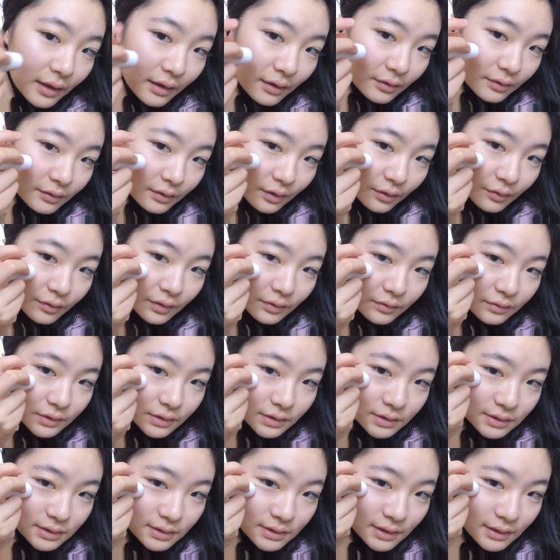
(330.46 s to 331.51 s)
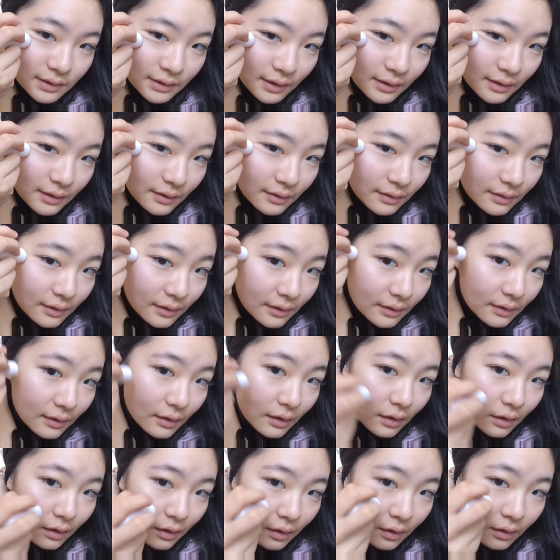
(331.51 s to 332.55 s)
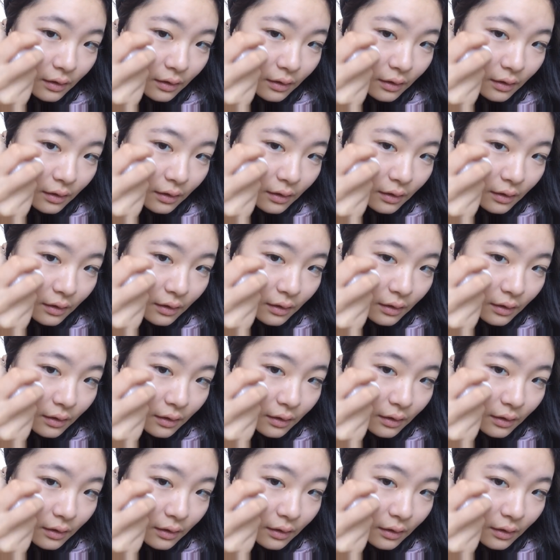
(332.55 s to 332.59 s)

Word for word: I don't know, I'm not really seeing anything